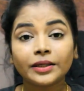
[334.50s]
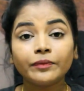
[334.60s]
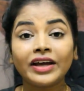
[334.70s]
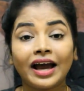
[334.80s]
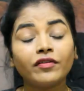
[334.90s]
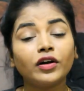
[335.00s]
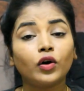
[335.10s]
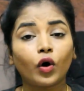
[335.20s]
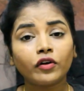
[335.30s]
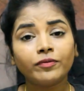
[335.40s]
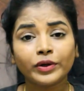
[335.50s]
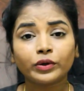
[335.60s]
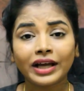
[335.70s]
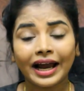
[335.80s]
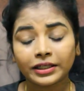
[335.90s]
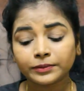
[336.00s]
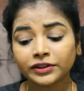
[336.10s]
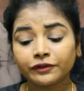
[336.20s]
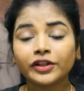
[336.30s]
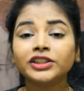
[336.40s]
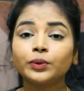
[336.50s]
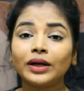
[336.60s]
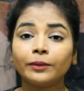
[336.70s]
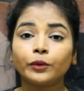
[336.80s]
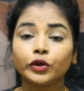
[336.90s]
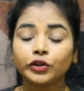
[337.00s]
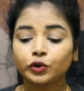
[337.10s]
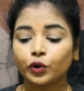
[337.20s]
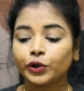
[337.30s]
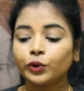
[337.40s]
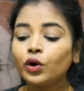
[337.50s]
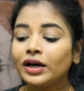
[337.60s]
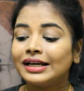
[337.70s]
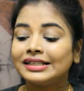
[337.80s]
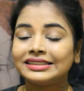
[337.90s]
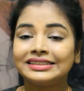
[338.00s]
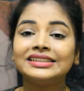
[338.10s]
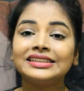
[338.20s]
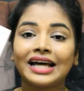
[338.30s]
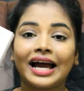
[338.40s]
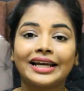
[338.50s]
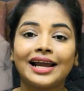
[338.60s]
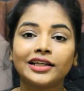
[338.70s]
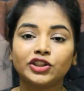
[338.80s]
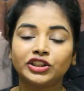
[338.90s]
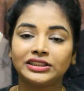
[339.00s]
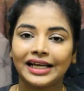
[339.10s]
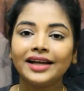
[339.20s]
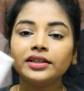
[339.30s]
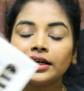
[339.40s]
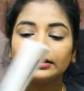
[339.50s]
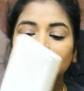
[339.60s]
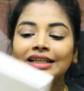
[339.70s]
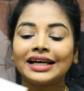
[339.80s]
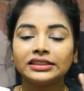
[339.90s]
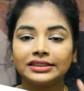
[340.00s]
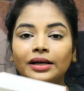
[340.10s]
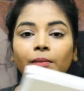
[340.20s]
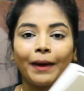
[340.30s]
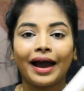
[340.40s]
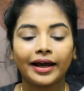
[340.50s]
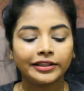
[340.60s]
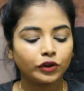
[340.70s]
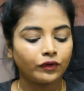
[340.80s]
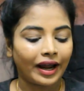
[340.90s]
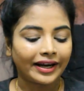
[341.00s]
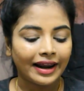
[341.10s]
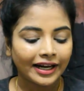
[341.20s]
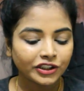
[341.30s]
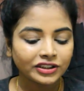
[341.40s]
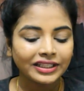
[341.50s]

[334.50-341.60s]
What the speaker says: up we have a lot of beauty items. The first one I'm going to show you is this eyelash set. This has 10 pairs of eyelashes.